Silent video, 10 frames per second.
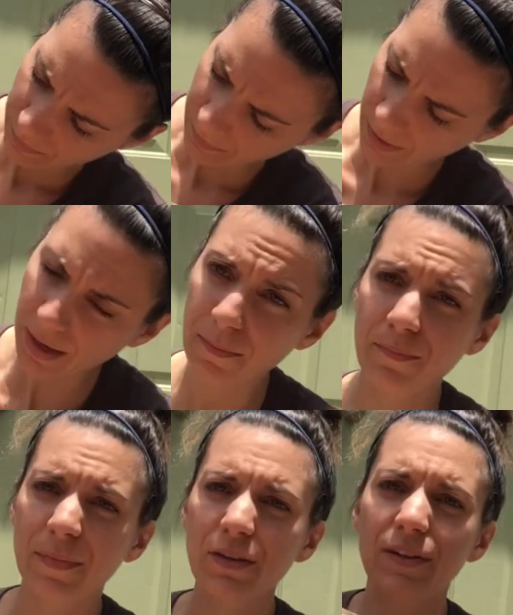Okay,
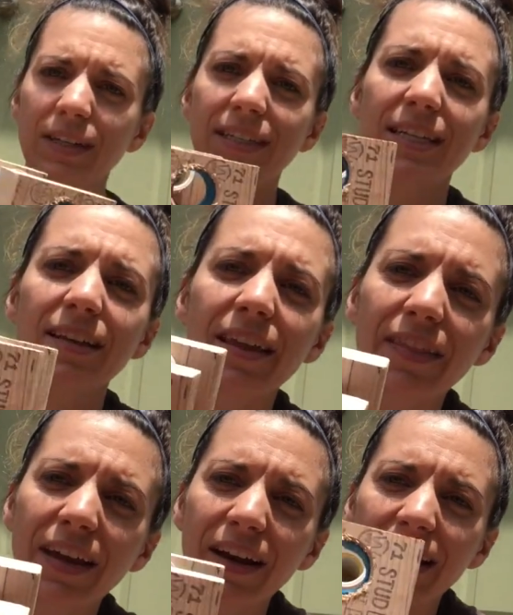you can see that
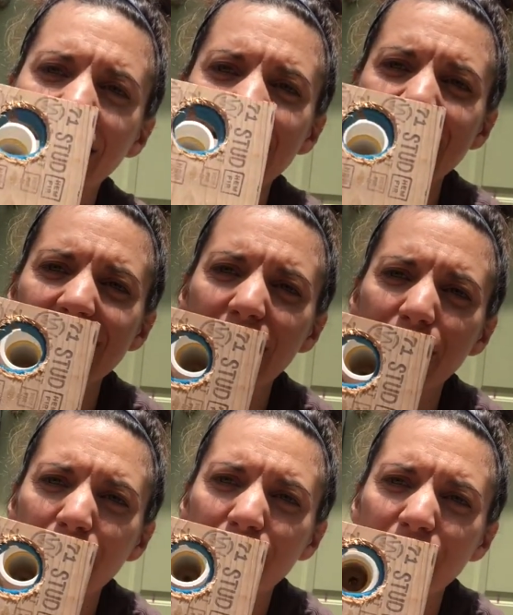there is
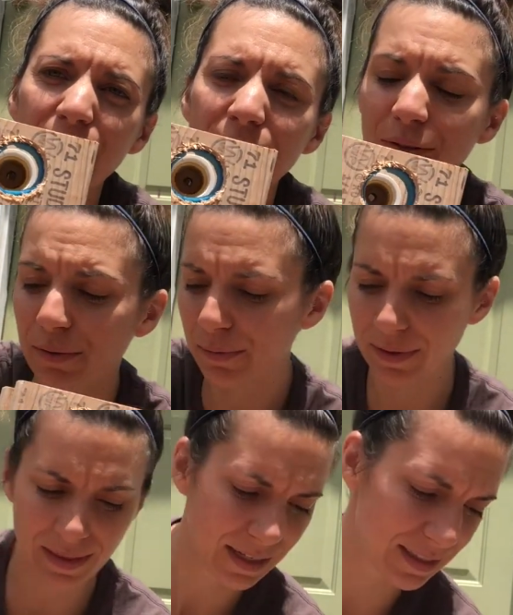some glue
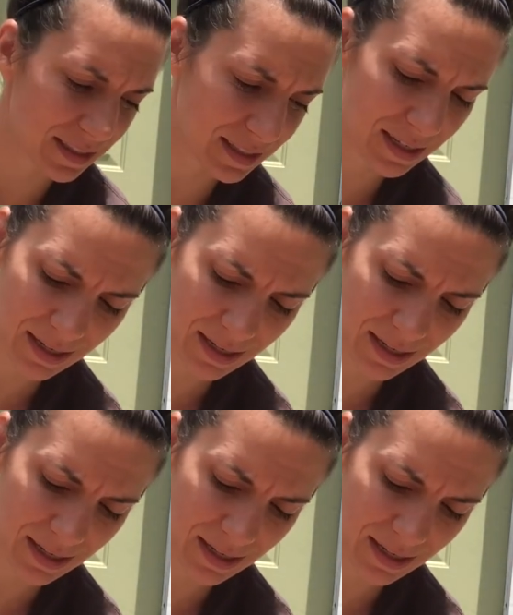that's